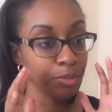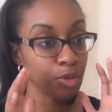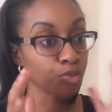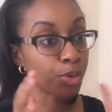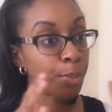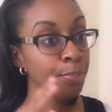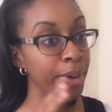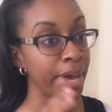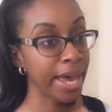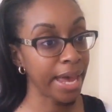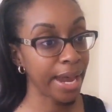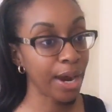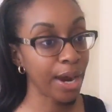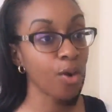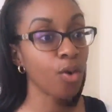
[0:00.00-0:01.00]

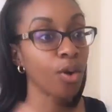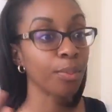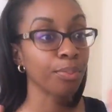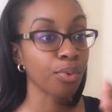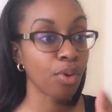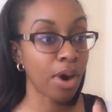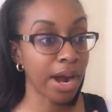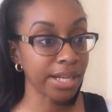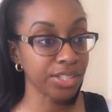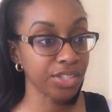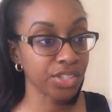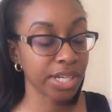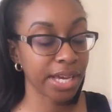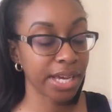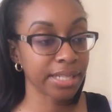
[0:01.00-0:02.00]
repair or
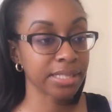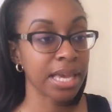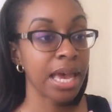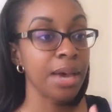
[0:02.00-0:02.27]
project,